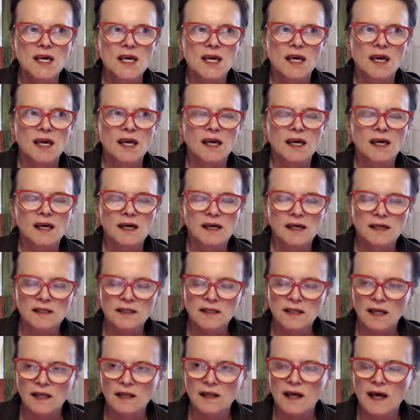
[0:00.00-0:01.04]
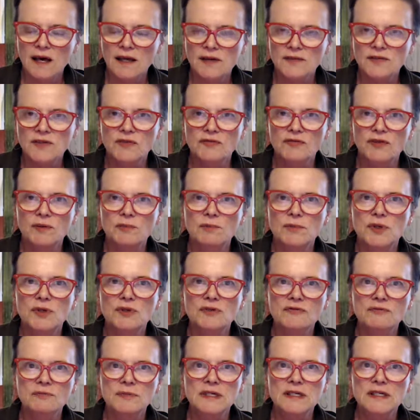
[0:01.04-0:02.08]
and a lot of different
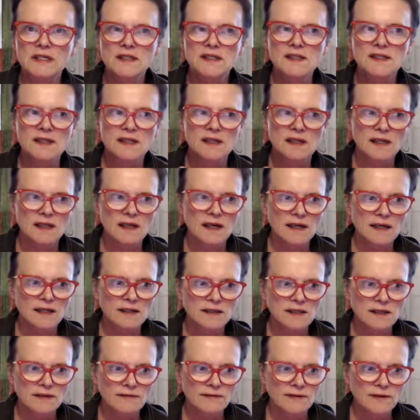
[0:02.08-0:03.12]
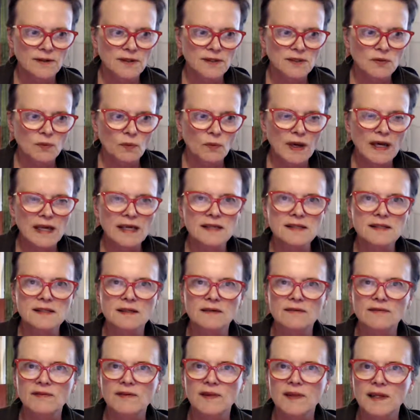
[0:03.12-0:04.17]
movements and a lot of different
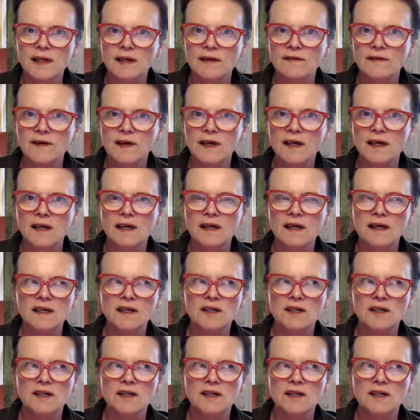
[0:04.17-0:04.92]
ways of living,